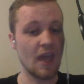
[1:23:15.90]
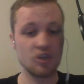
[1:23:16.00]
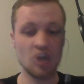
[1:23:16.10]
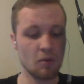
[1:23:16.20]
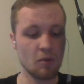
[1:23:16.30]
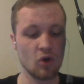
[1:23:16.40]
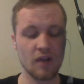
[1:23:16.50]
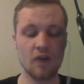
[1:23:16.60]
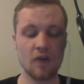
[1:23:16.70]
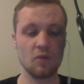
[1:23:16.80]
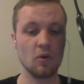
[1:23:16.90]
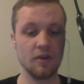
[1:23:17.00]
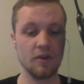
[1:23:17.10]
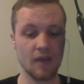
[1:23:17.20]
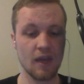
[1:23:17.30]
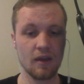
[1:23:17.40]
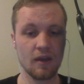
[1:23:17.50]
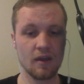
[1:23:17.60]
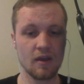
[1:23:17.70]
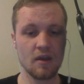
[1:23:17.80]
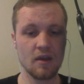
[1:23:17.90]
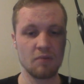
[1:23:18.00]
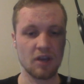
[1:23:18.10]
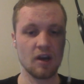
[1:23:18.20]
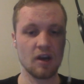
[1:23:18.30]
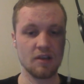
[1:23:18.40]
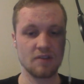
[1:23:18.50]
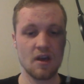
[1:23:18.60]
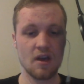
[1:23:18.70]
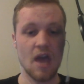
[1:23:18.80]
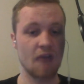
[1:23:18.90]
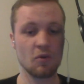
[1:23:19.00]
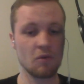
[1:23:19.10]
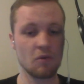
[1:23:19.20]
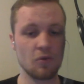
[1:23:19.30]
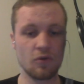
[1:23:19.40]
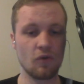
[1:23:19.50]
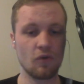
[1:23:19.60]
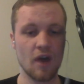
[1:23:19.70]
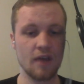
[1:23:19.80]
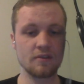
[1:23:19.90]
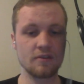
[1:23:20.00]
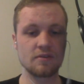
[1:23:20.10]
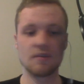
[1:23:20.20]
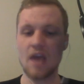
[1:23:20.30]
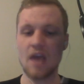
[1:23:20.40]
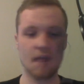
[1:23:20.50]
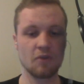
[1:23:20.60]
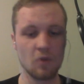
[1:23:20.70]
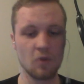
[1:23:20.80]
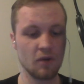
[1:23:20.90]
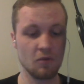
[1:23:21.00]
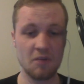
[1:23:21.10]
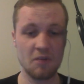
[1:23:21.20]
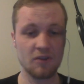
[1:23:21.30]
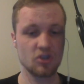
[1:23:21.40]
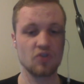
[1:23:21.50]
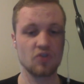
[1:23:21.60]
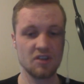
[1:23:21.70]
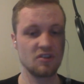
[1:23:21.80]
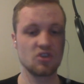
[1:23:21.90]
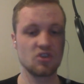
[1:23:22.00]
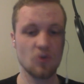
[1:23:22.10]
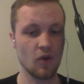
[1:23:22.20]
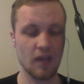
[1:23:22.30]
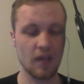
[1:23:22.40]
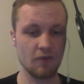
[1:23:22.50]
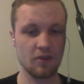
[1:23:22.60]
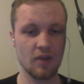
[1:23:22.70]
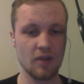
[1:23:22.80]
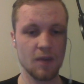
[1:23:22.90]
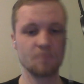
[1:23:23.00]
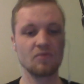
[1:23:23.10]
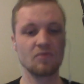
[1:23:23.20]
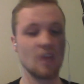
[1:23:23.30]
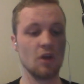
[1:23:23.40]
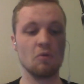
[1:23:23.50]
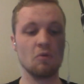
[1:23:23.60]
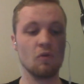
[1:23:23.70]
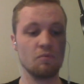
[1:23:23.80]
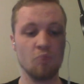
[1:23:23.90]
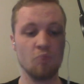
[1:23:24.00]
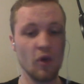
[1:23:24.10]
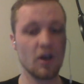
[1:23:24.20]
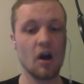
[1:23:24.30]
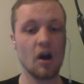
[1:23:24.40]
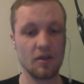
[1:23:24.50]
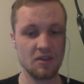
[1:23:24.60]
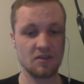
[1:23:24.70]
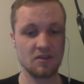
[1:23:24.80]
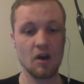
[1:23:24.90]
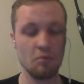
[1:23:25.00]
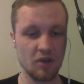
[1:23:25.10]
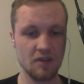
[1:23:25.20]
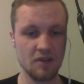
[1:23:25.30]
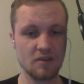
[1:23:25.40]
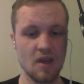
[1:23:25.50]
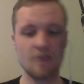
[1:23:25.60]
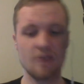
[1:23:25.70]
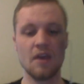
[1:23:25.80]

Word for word: They can't shut them all down in one day because everyone will throw riots. Everyone will be in the streets destroying everything. They will boycott these companies.